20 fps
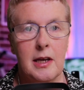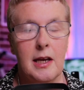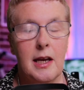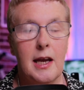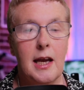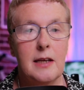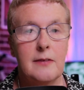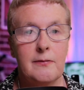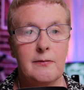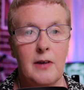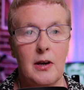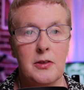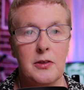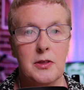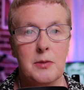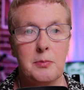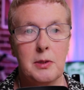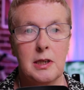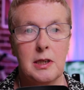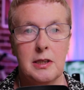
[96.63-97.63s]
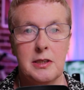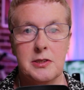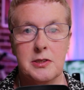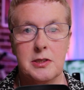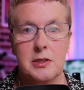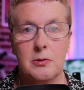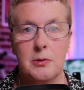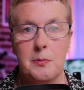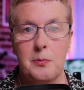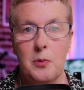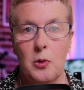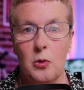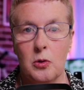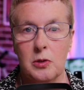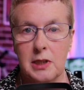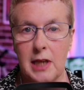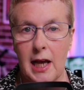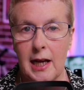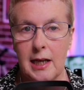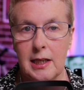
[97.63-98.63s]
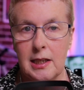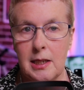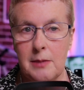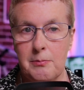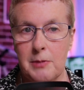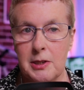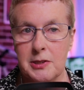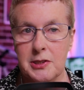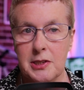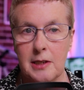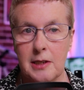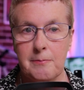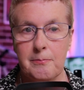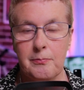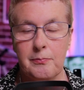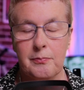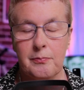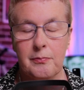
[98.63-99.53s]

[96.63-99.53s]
had phoned the police to report Caylee missing.